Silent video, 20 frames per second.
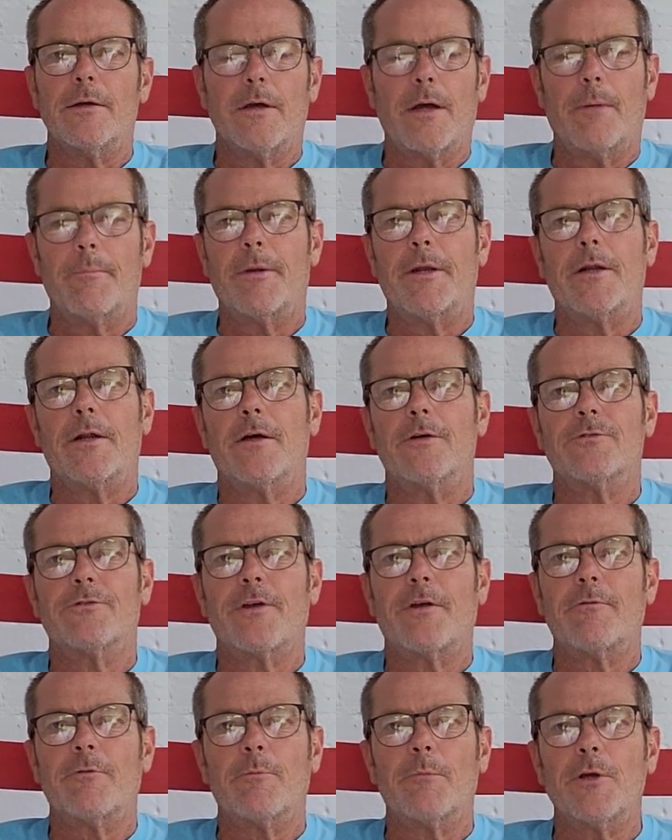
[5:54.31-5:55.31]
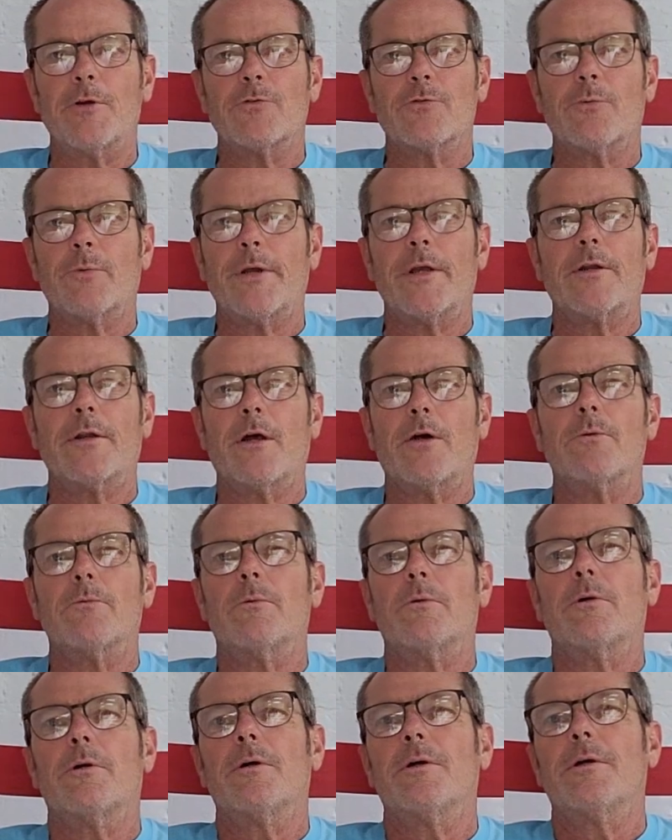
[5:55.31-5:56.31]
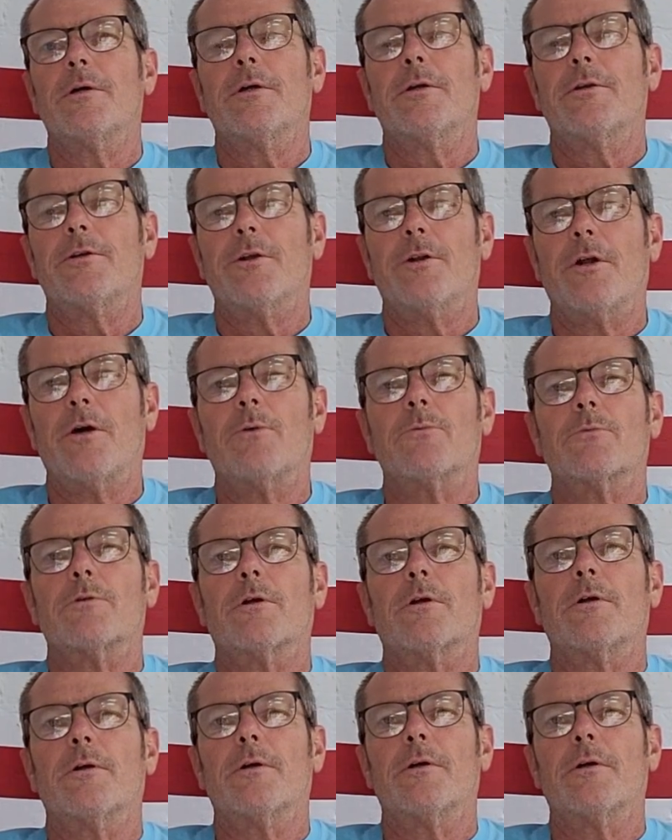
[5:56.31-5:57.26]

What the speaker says: 7 meals a week? No, you don't.